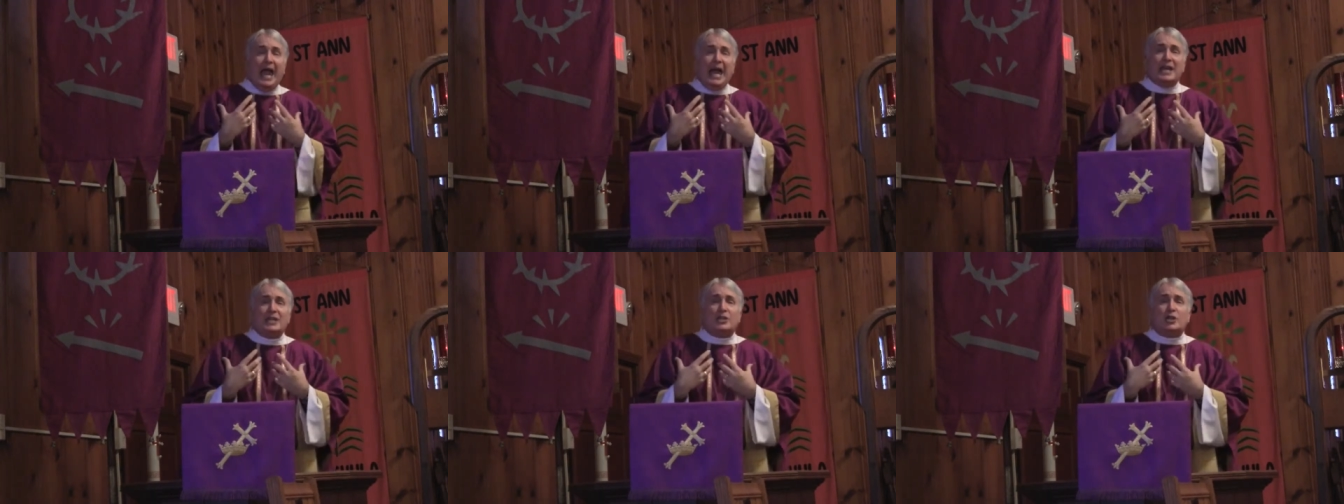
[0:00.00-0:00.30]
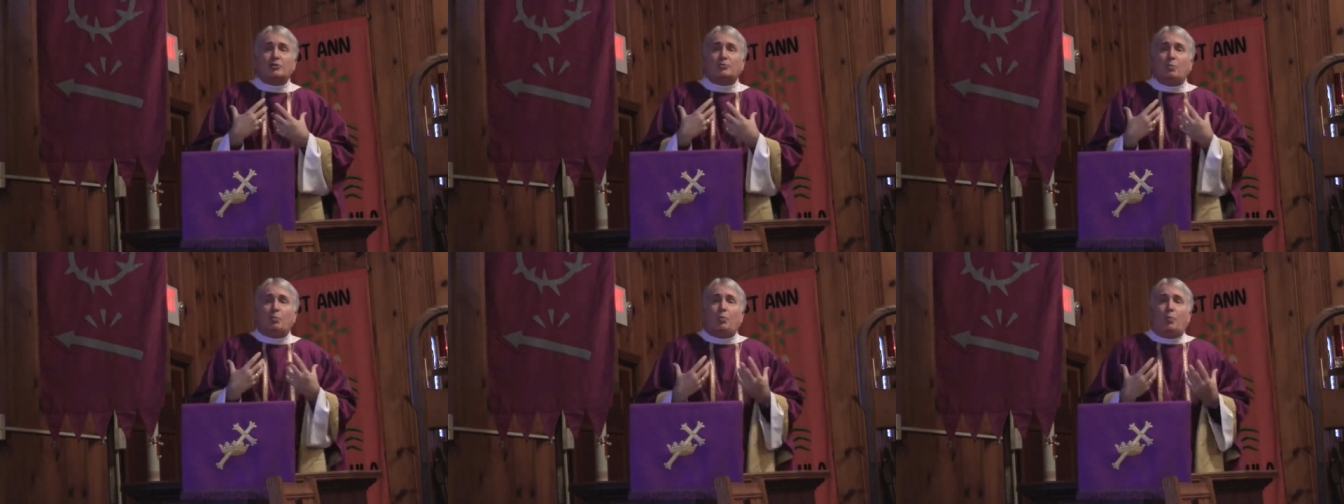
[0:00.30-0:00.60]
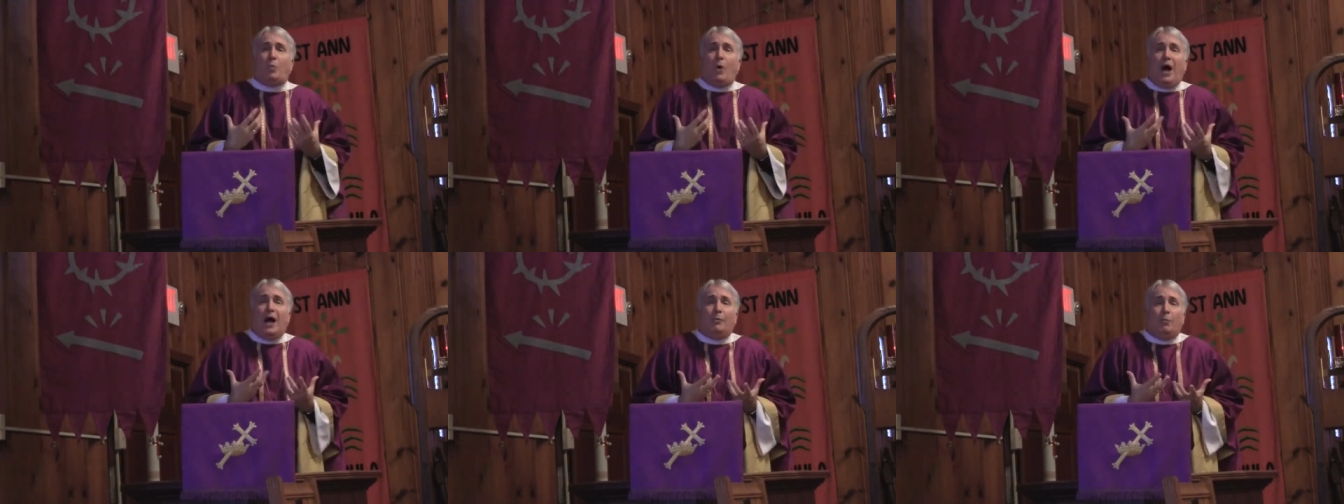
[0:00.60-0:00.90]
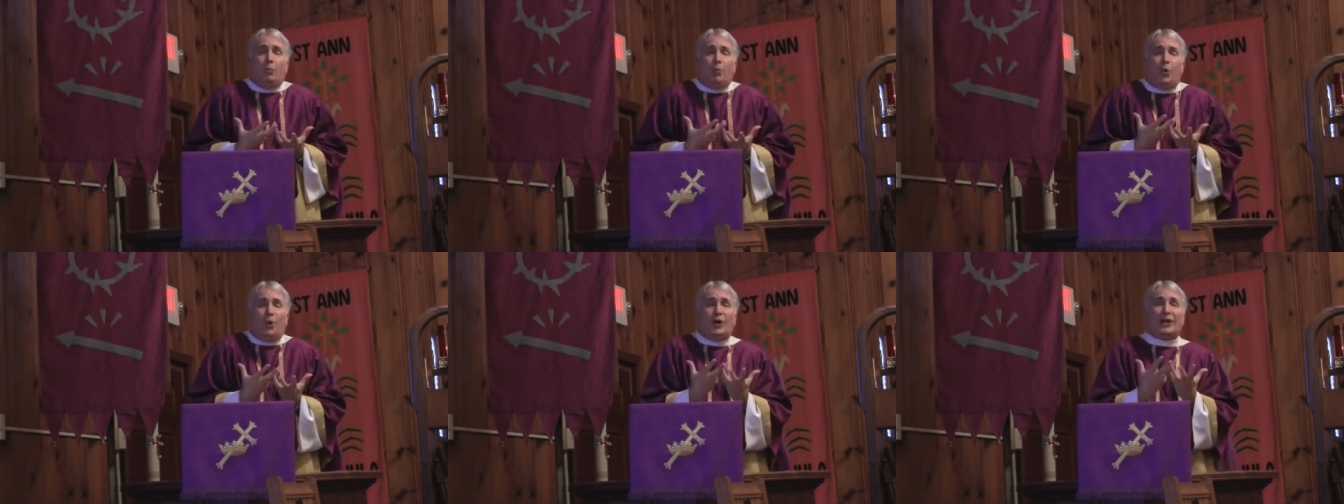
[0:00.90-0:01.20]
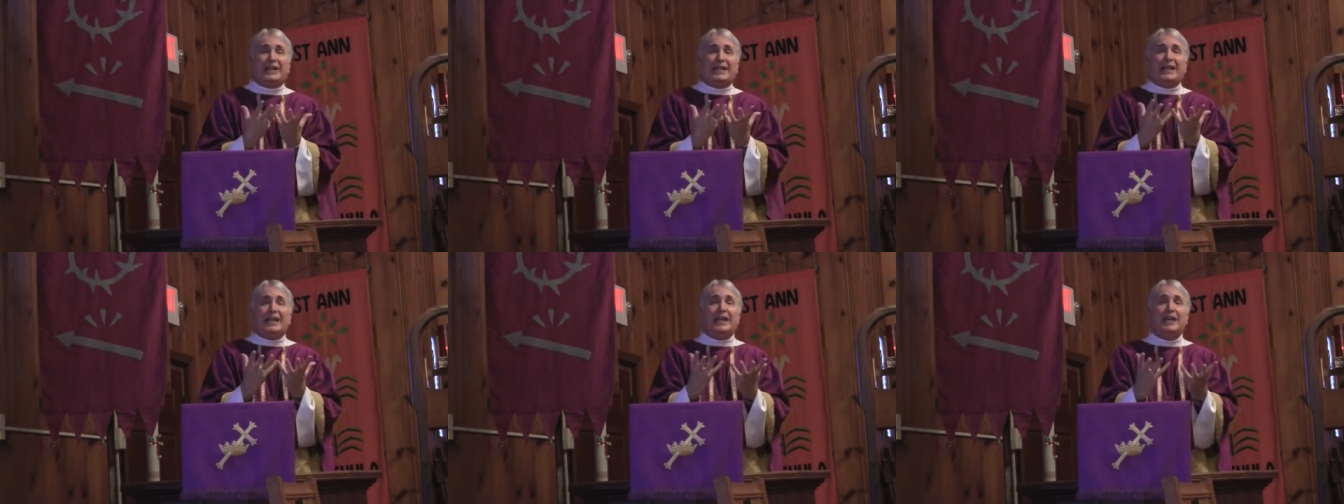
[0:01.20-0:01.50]
and uh,
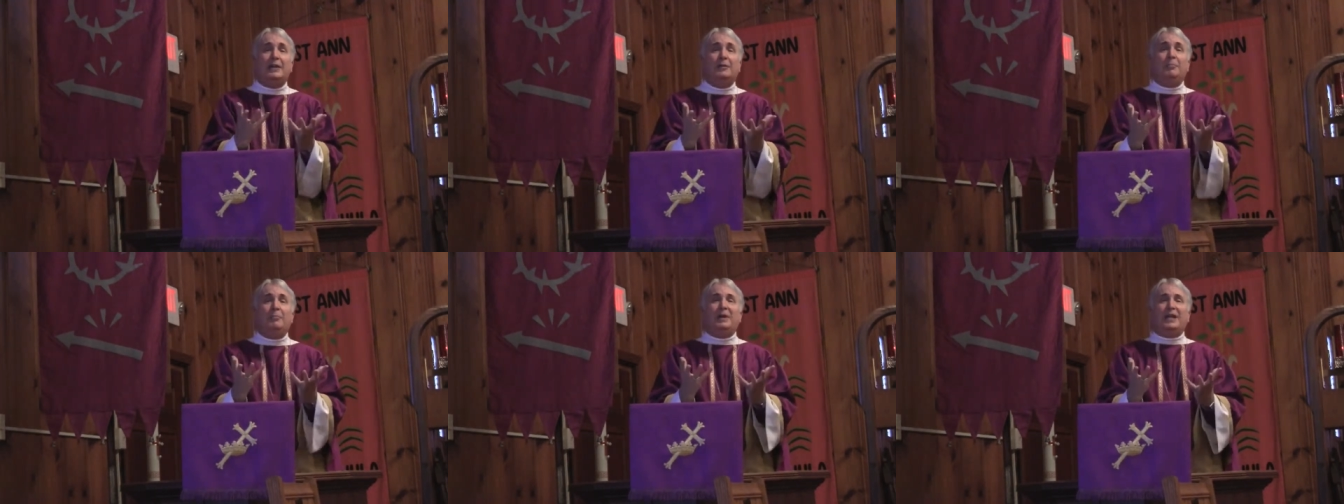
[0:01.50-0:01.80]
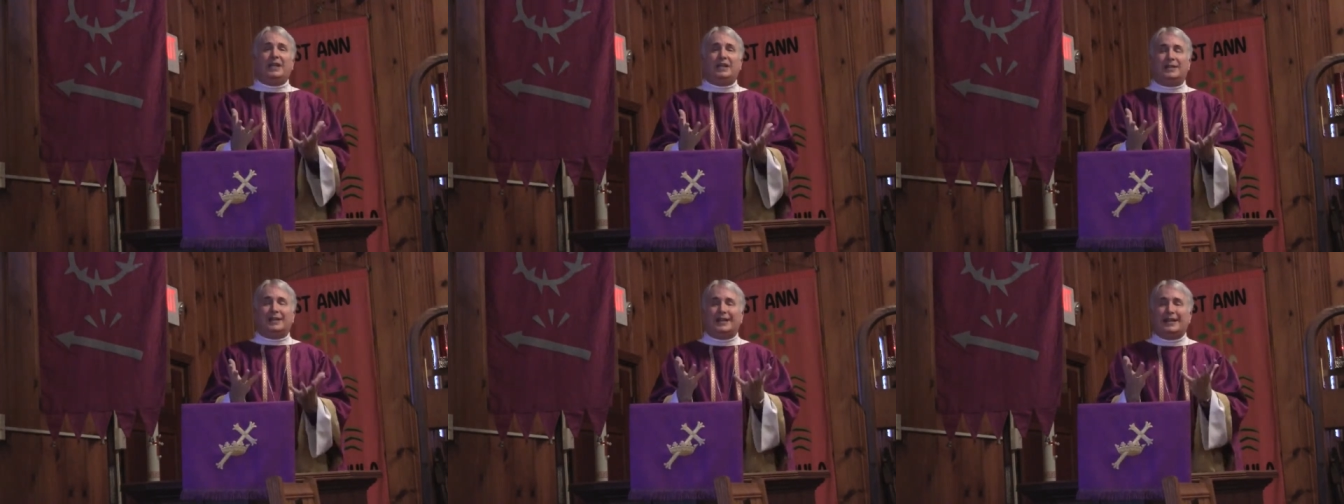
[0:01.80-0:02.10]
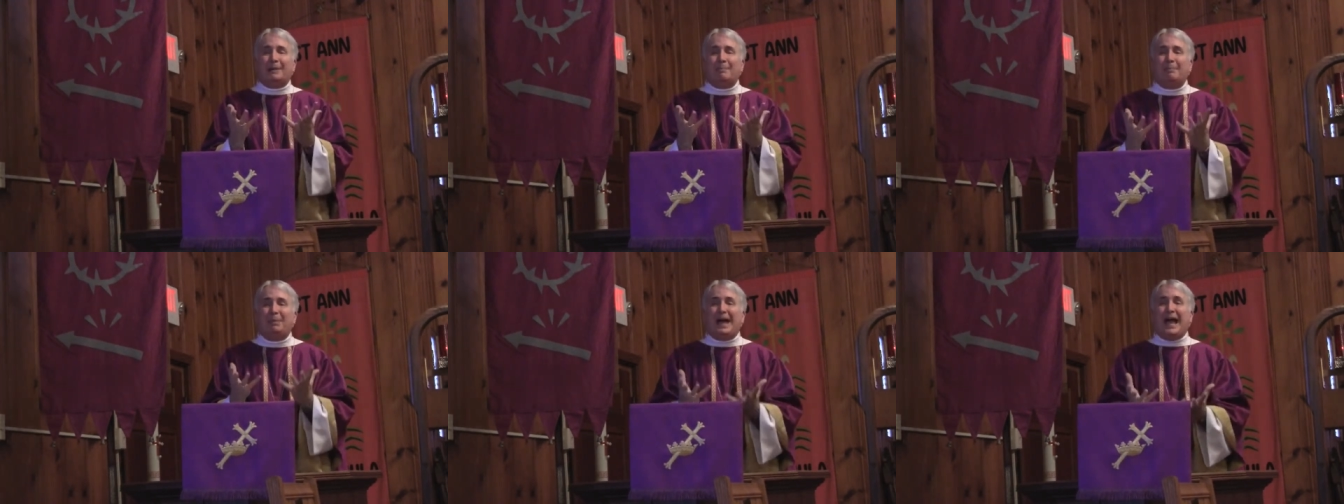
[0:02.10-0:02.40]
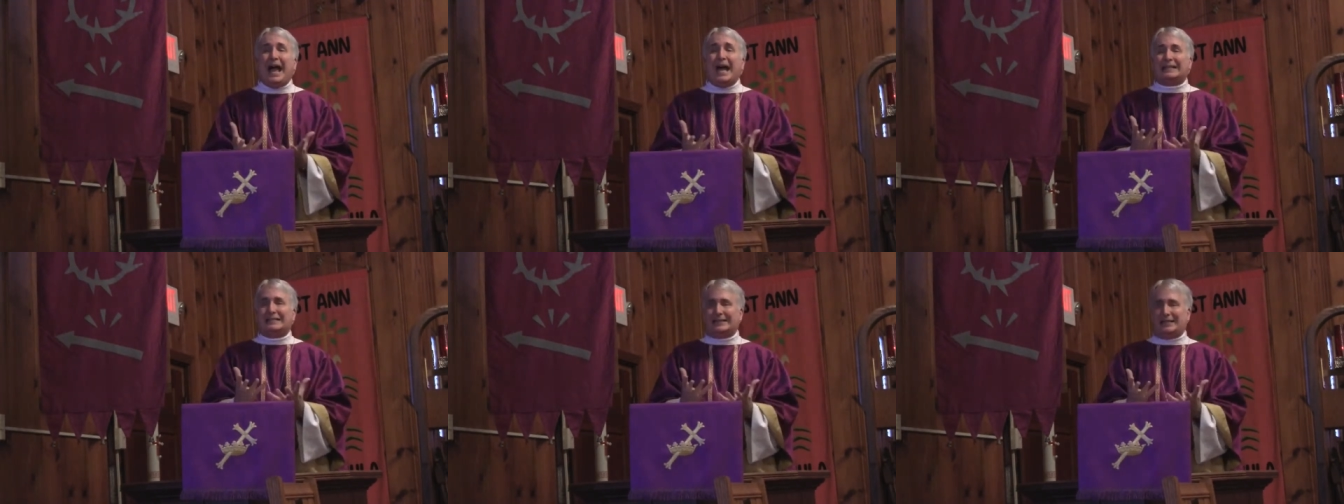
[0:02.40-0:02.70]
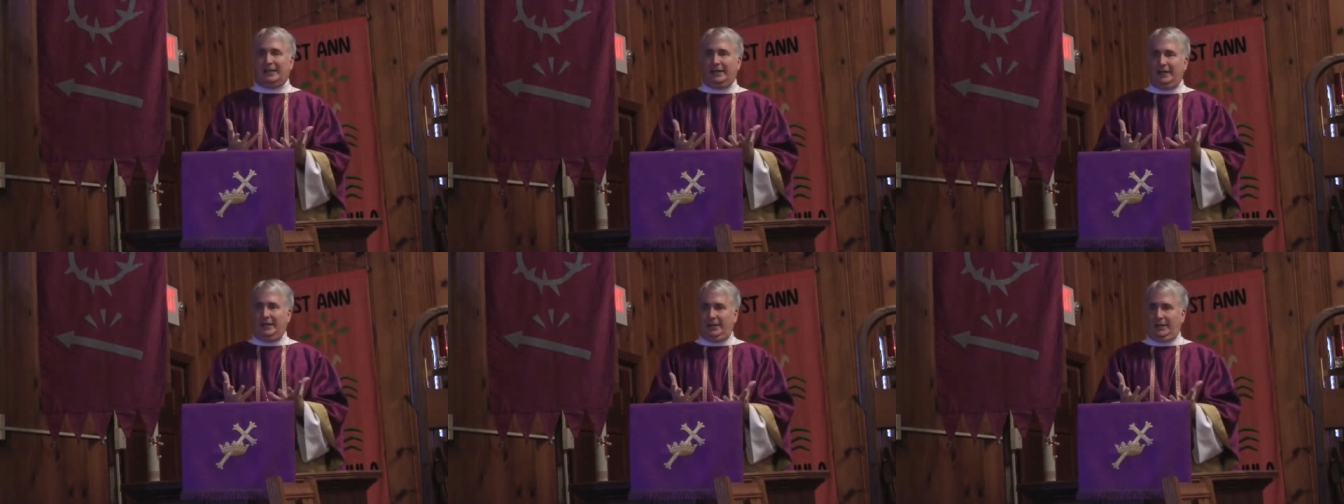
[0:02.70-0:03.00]
work in me the
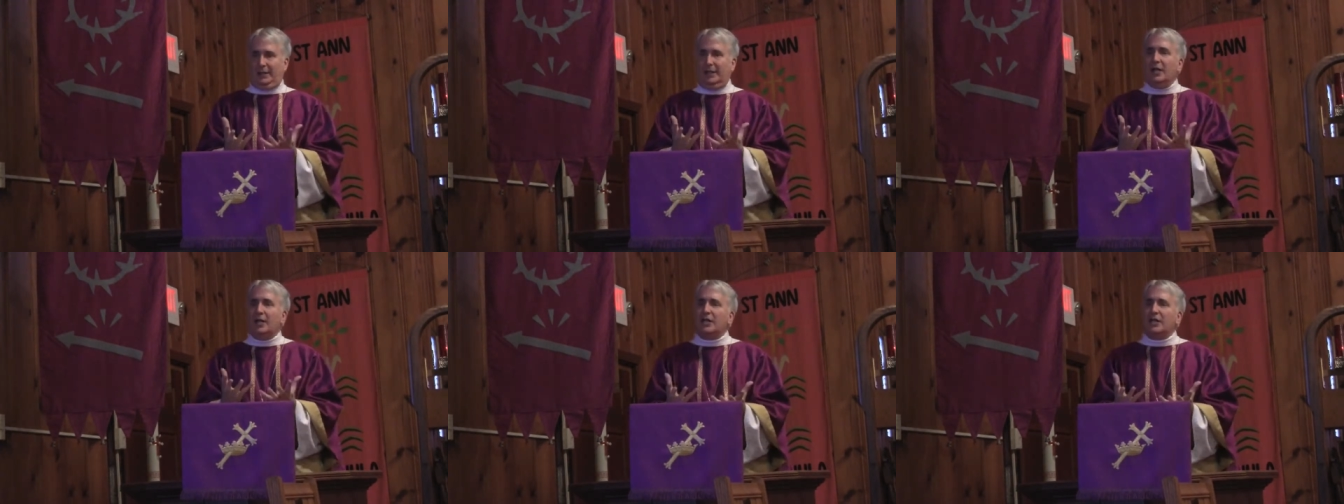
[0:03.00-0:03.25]
capacity